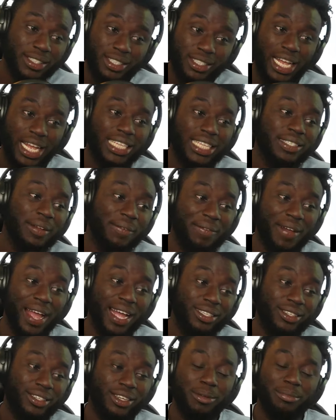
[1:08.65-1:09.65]
That's the
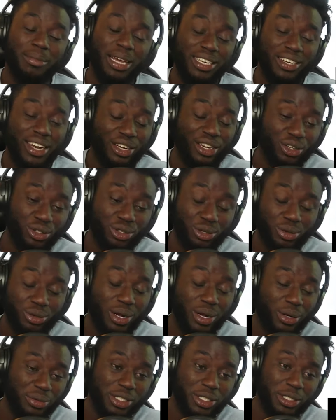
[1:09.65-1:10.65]
fact of the matter. I don't do
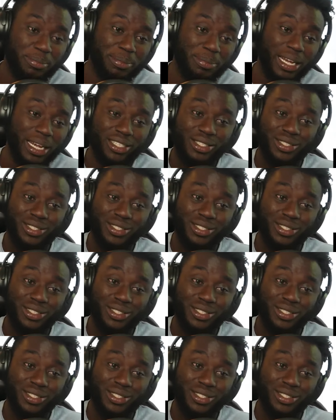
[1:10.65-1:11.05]
well with spice.